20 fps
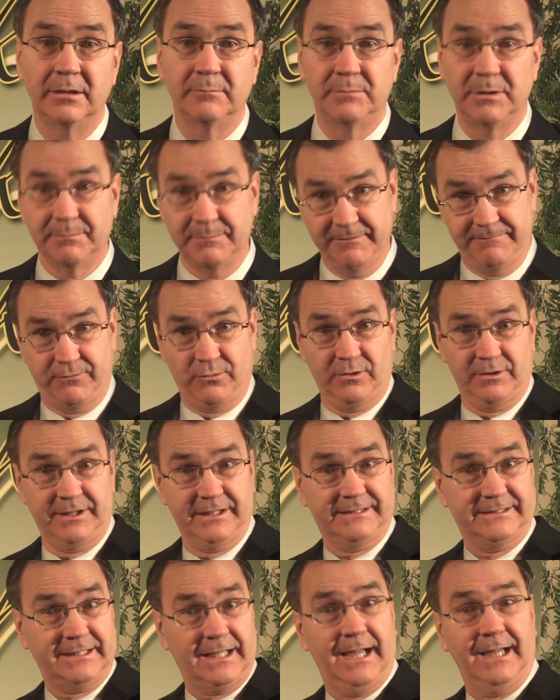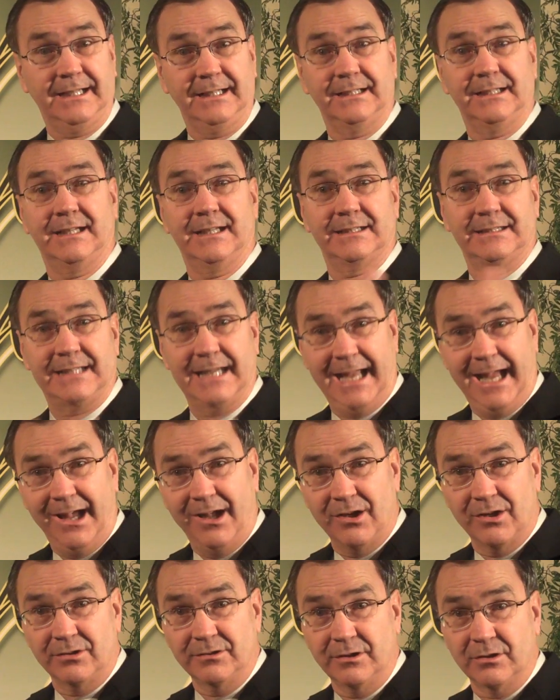But before deciding to get
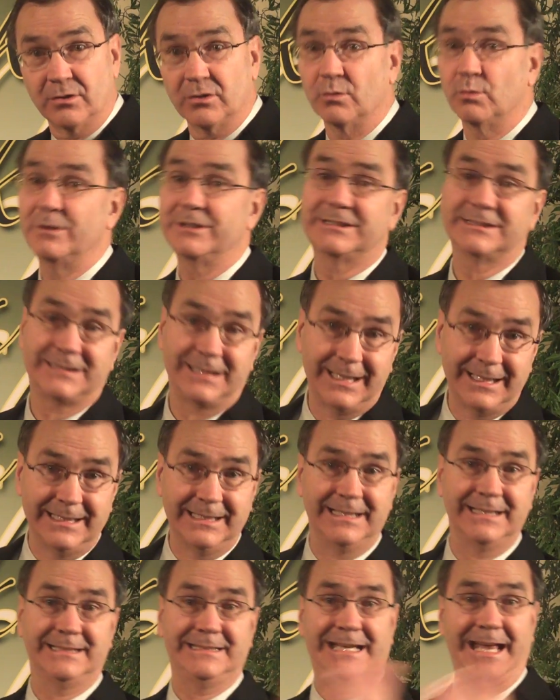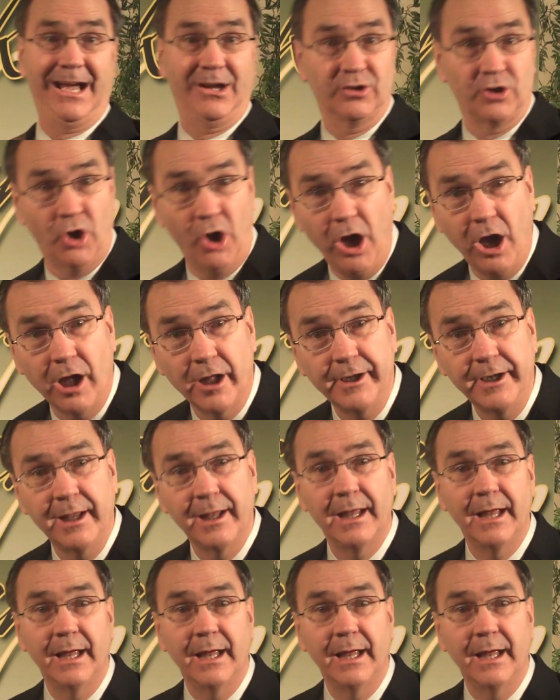down, or which side to get down on,